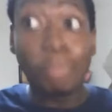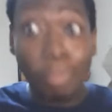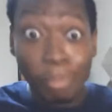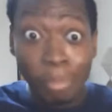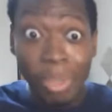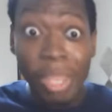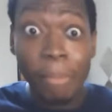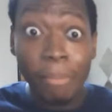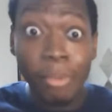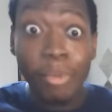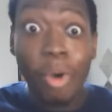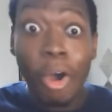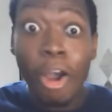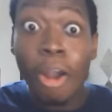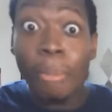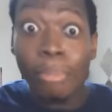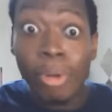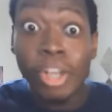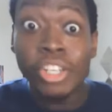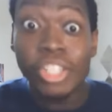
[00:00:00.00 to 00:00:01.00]
People are
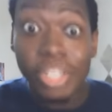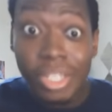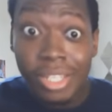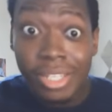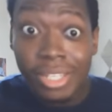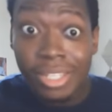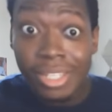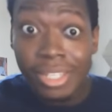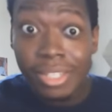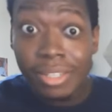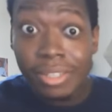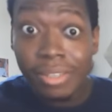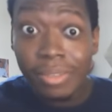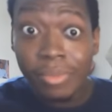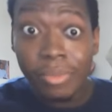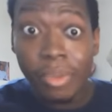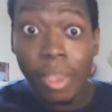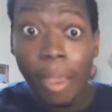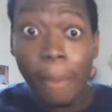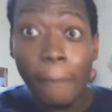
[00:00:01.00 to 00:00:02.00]
prejudiced.
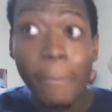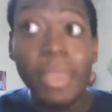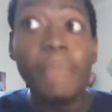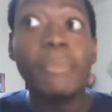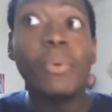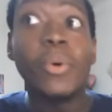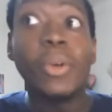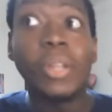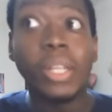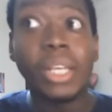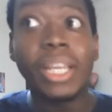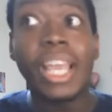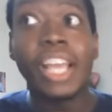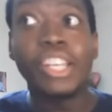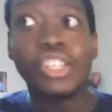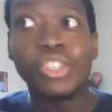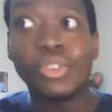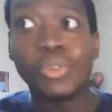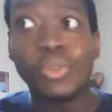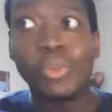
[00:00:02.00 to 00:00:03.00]
People will look
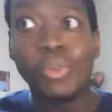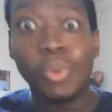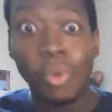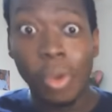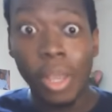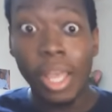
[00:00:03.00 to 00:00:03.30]
at you.